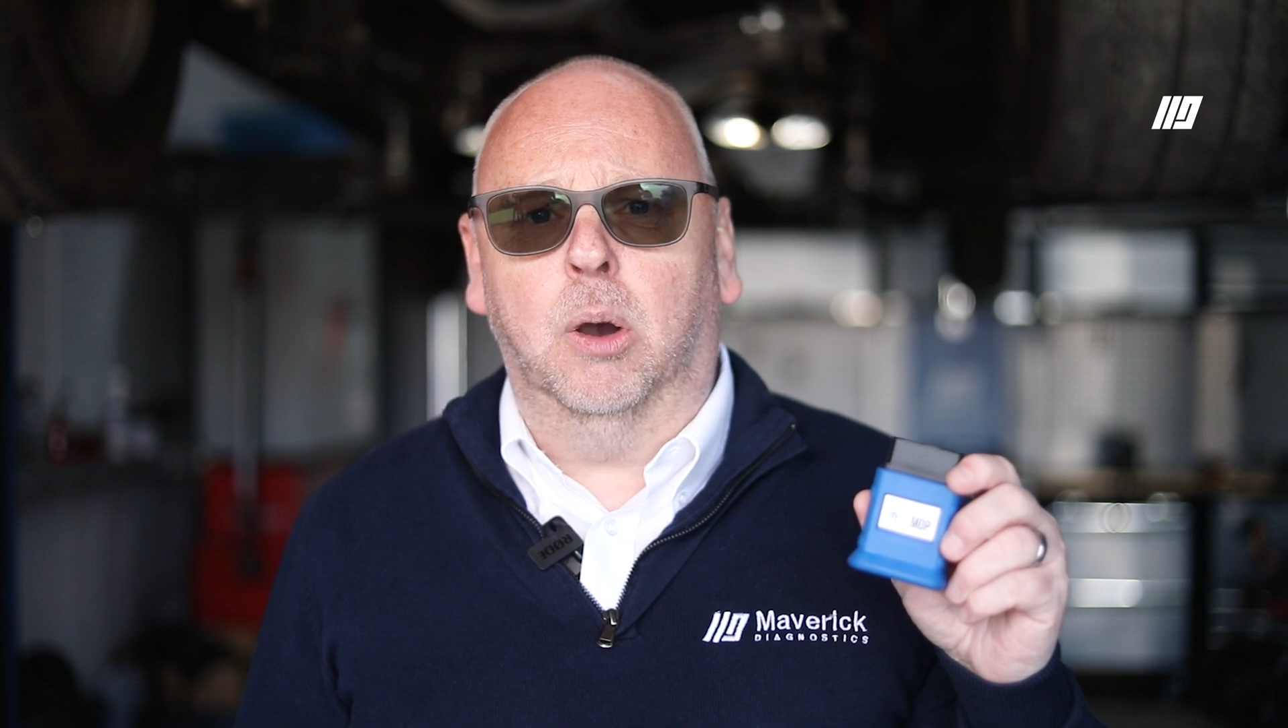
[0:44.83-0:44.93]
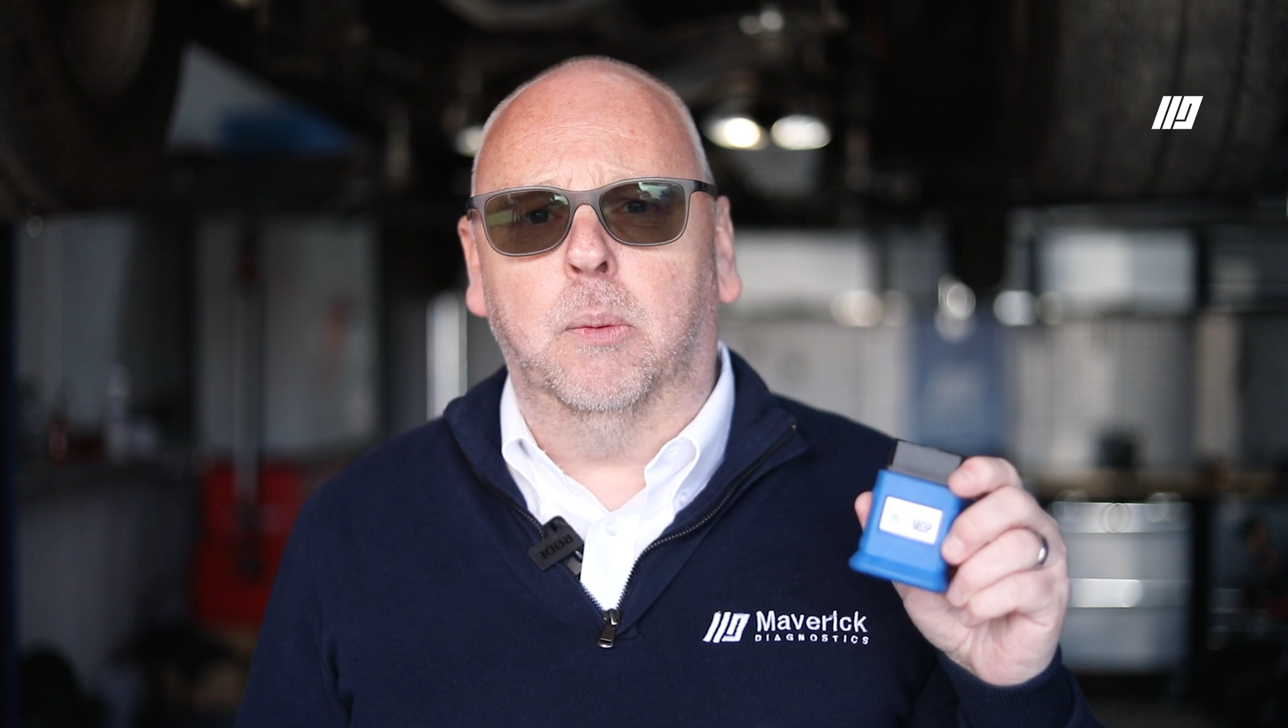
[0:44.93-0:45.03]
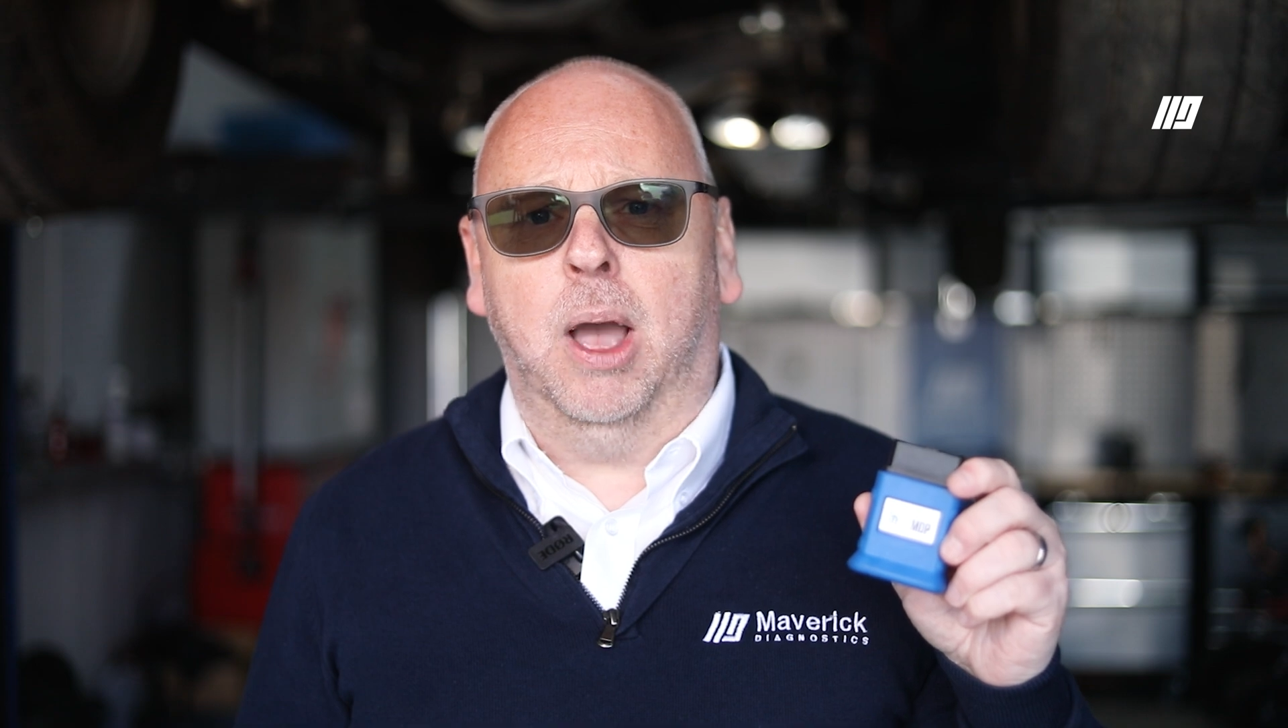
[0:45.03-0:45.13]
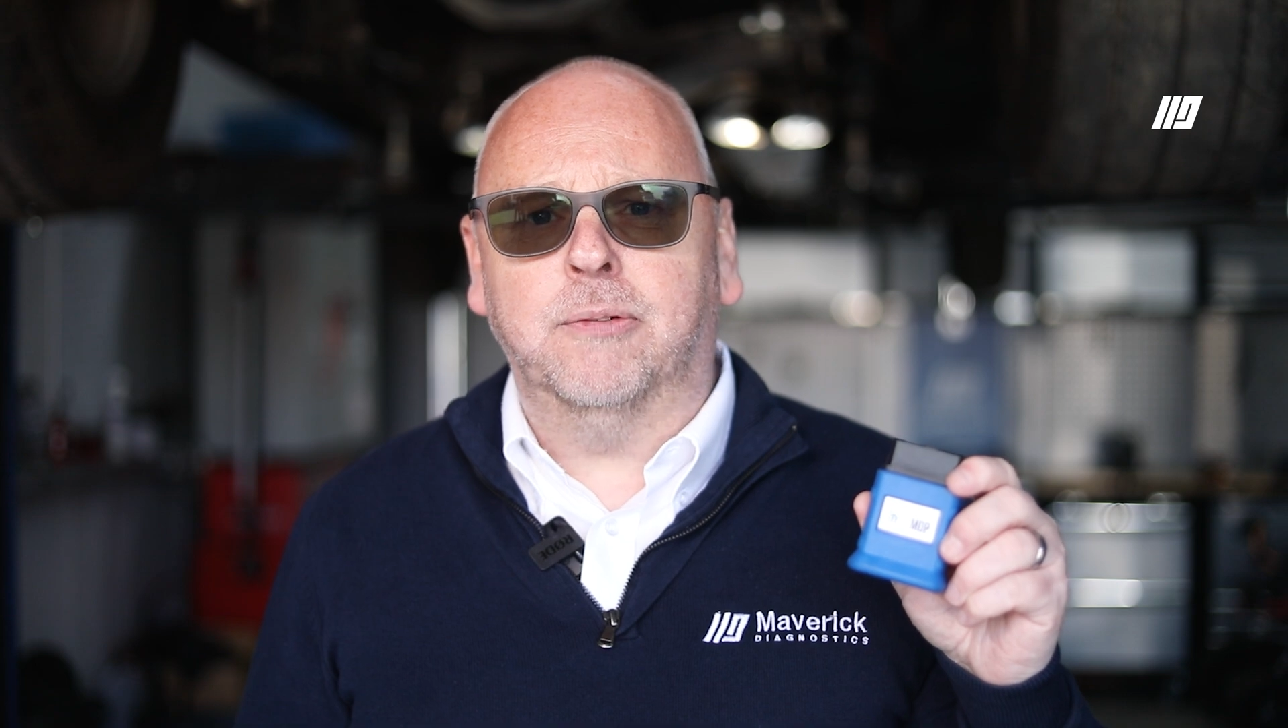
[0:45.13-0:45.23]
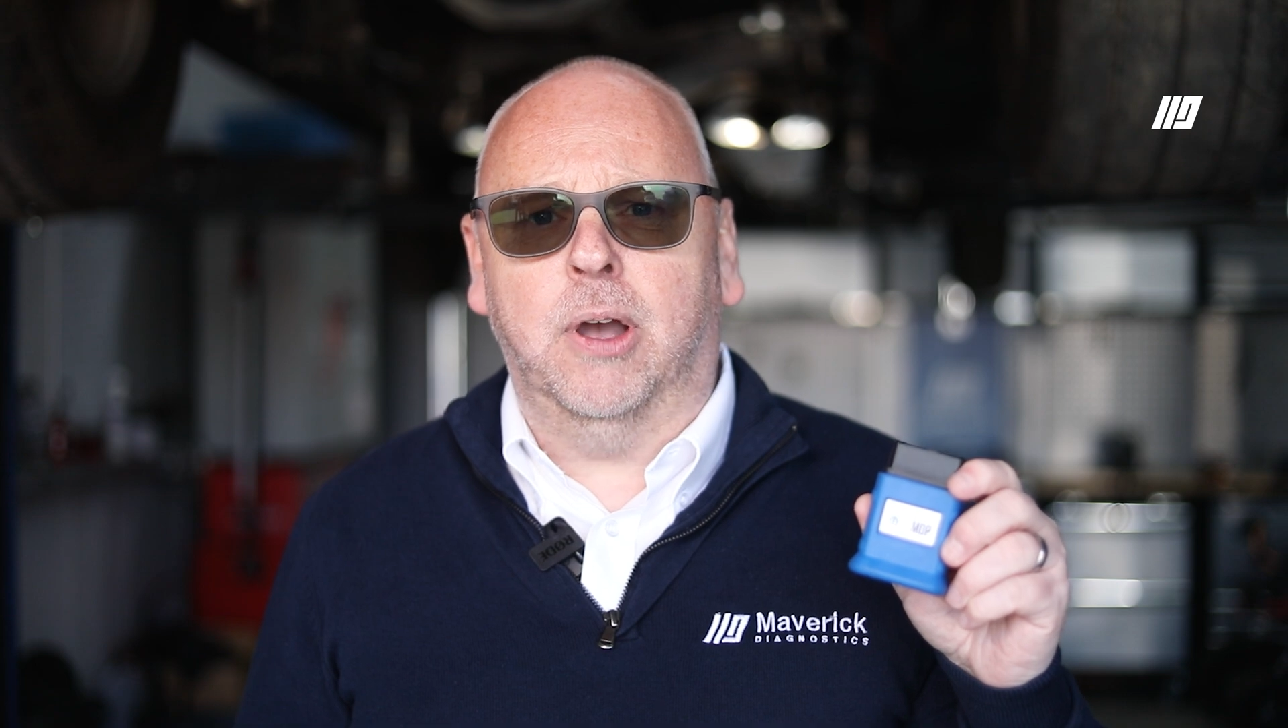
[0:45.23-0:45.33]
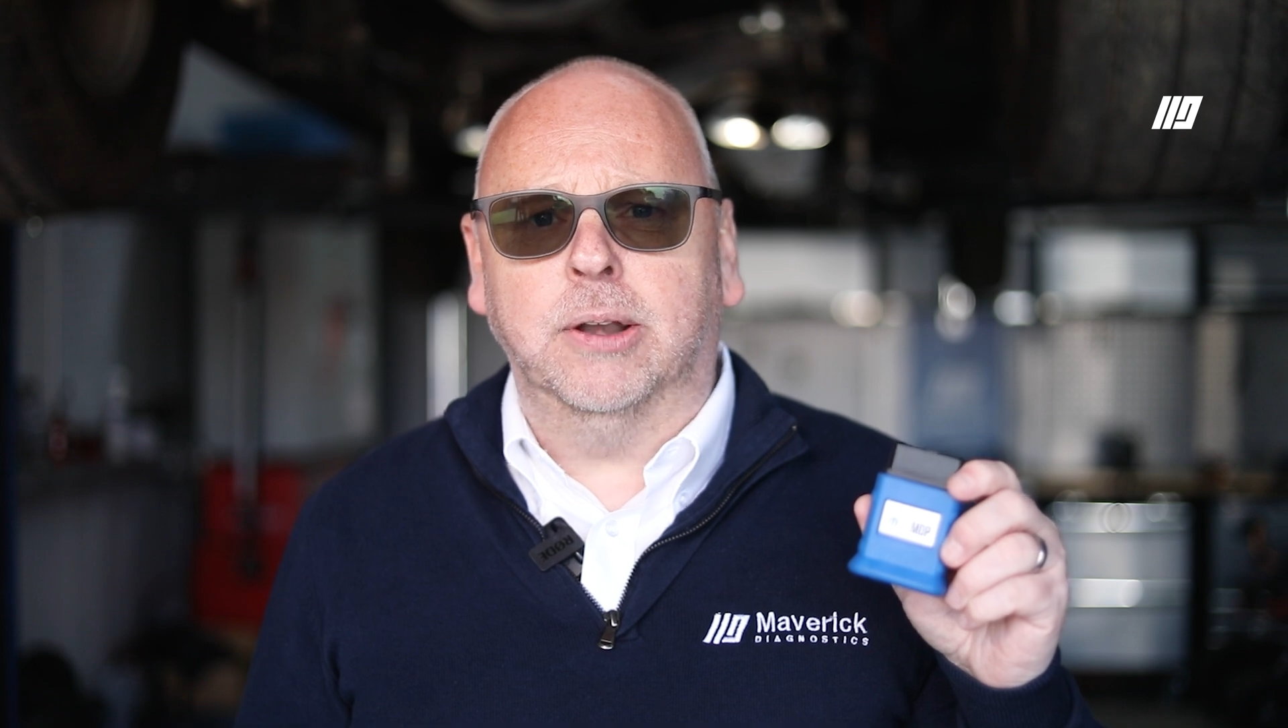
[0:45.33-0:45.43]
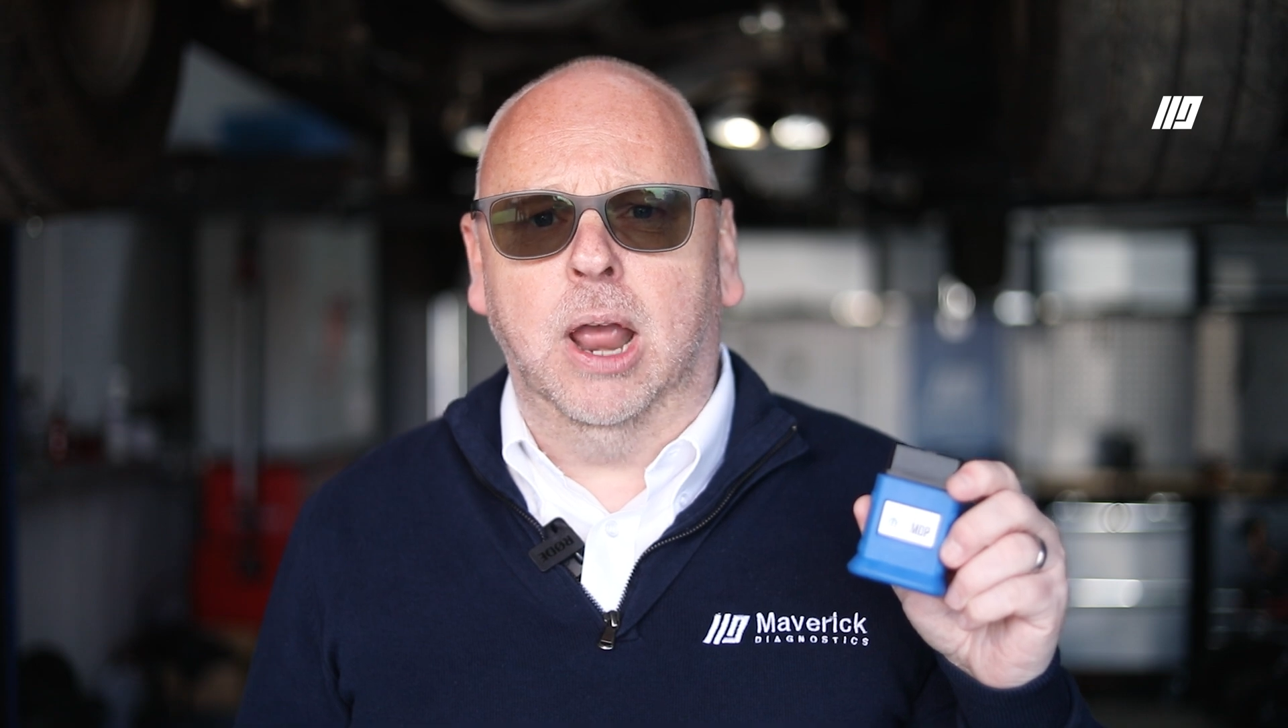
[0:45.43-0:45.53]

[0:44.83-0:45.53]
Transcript: your Wi-Fi